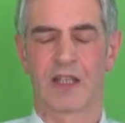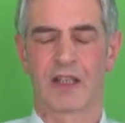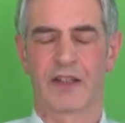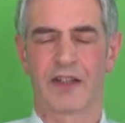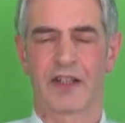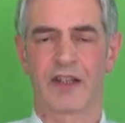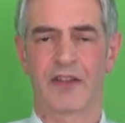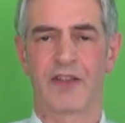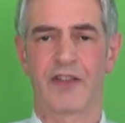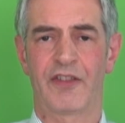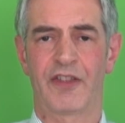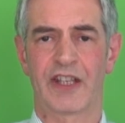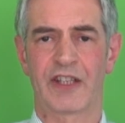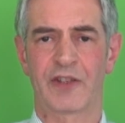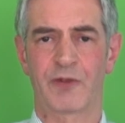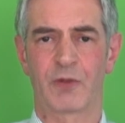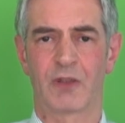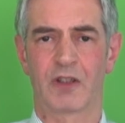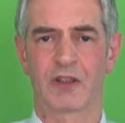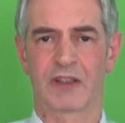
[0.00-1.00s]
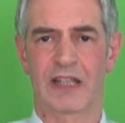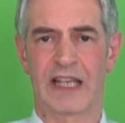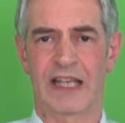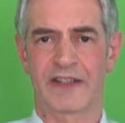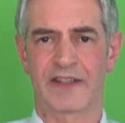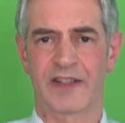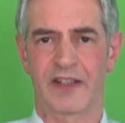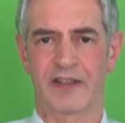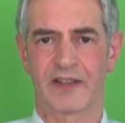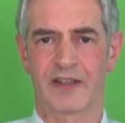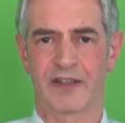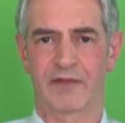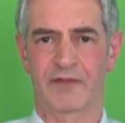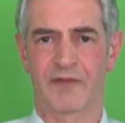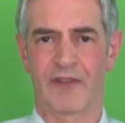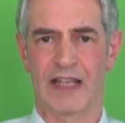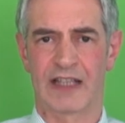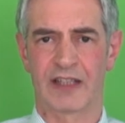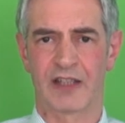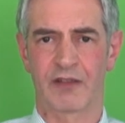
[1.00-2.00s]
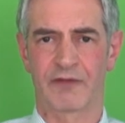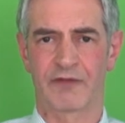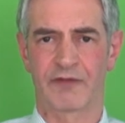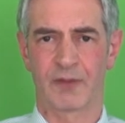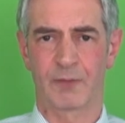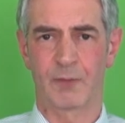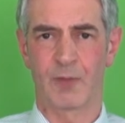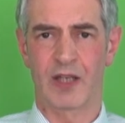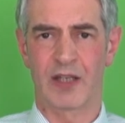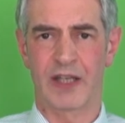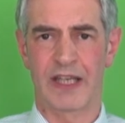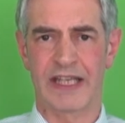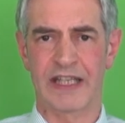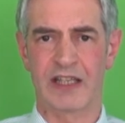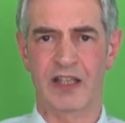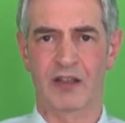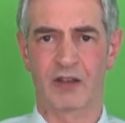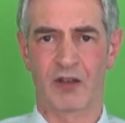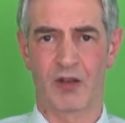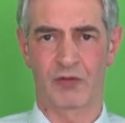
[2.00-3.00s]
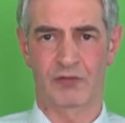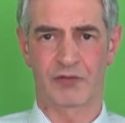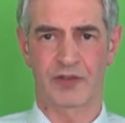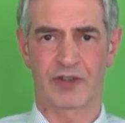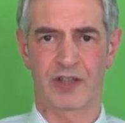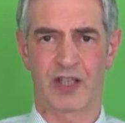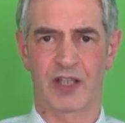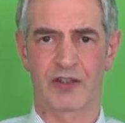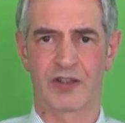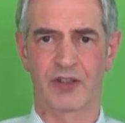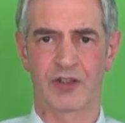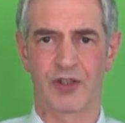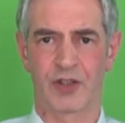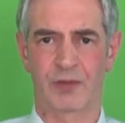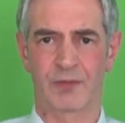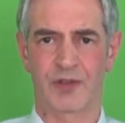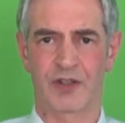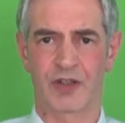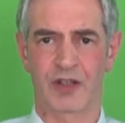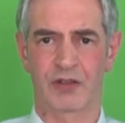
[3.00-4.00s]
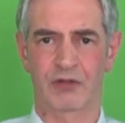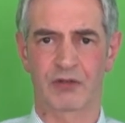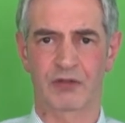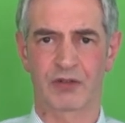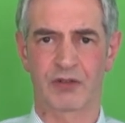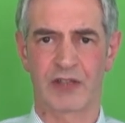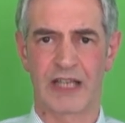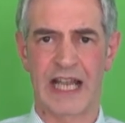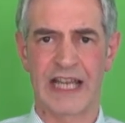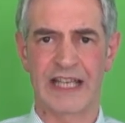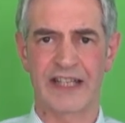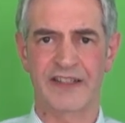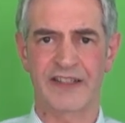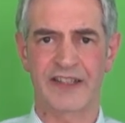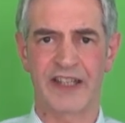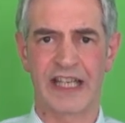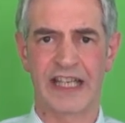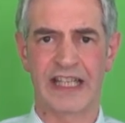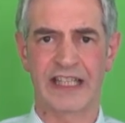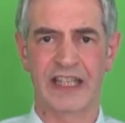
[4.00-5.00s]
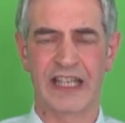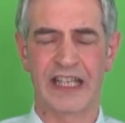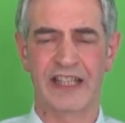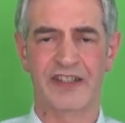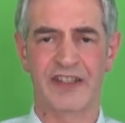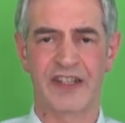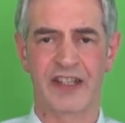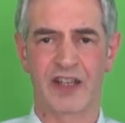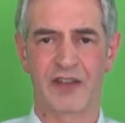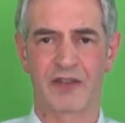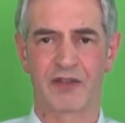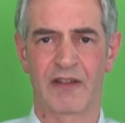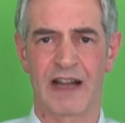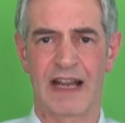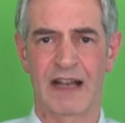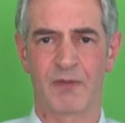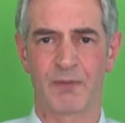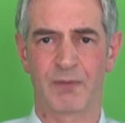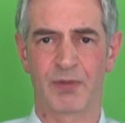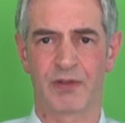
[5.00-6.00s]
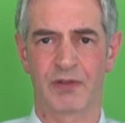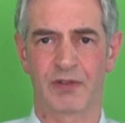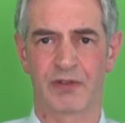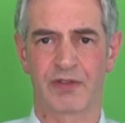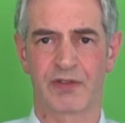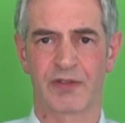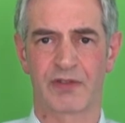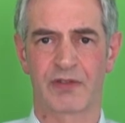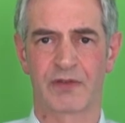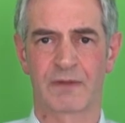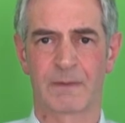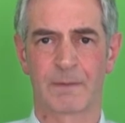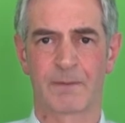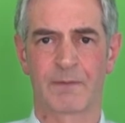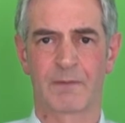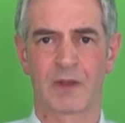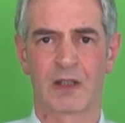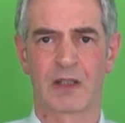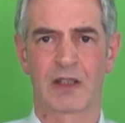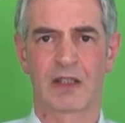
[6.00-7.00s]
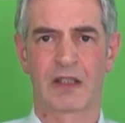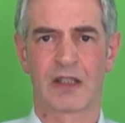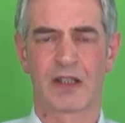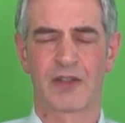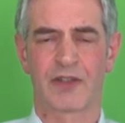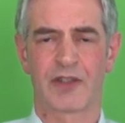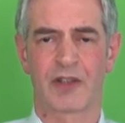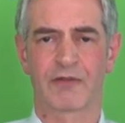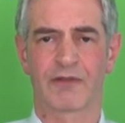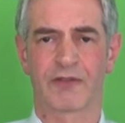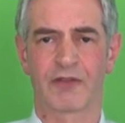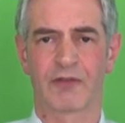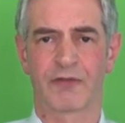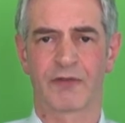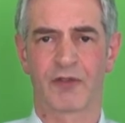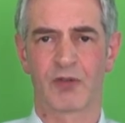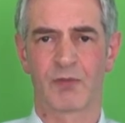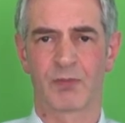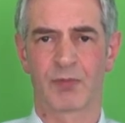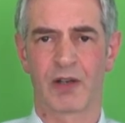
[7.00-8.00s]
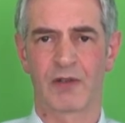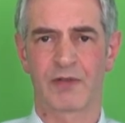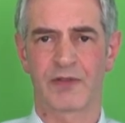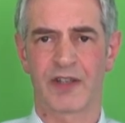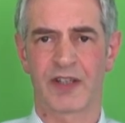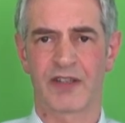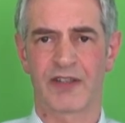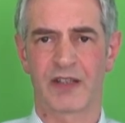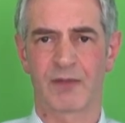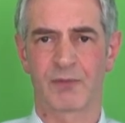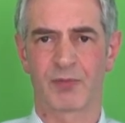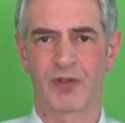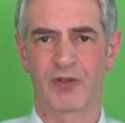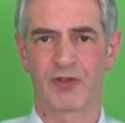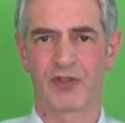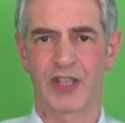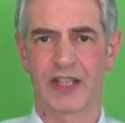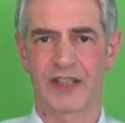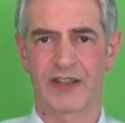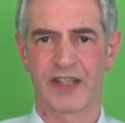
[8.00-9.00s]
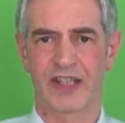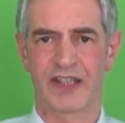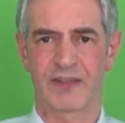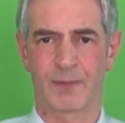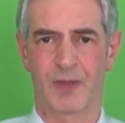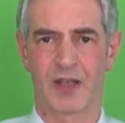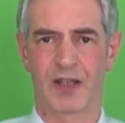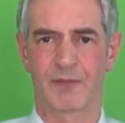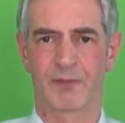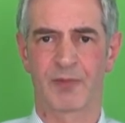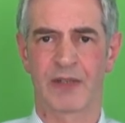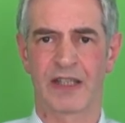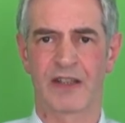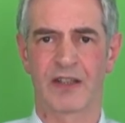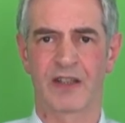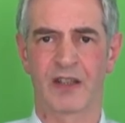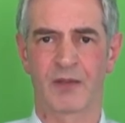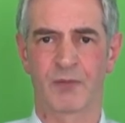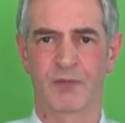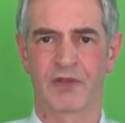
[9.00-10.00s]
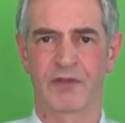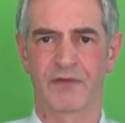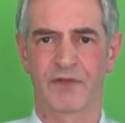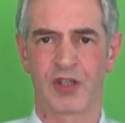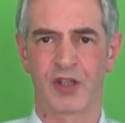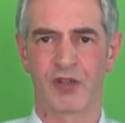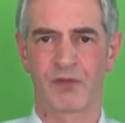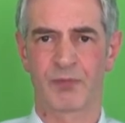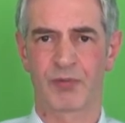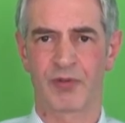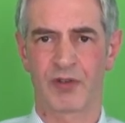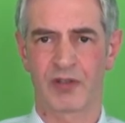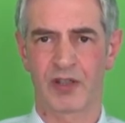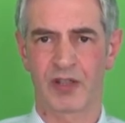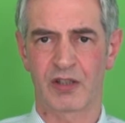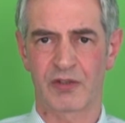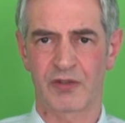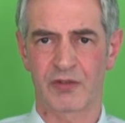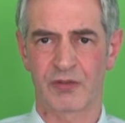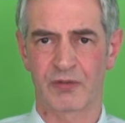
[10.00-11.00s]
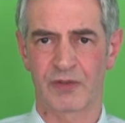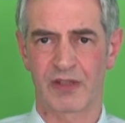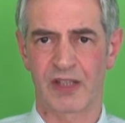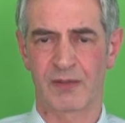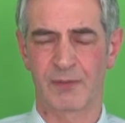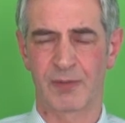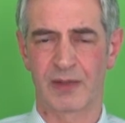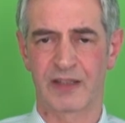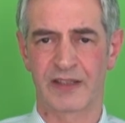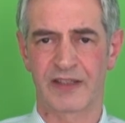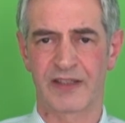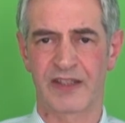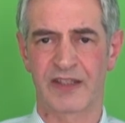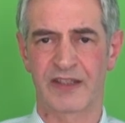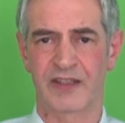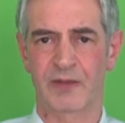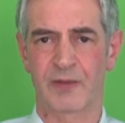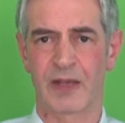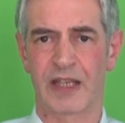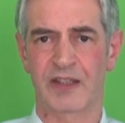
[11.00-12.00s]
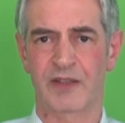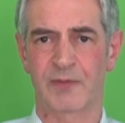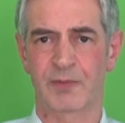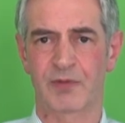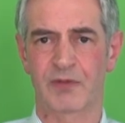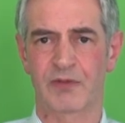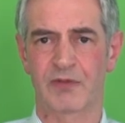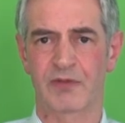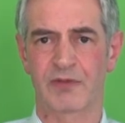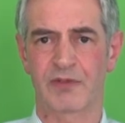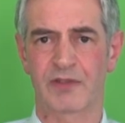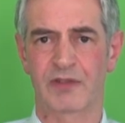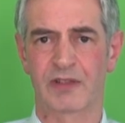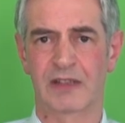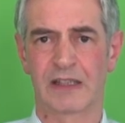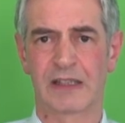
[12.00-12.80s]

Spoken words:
The other things we look at under value for money alongside the jobs that you're creating is the other outputs. So for a food processing project, this might be the number of new products or the ability to export.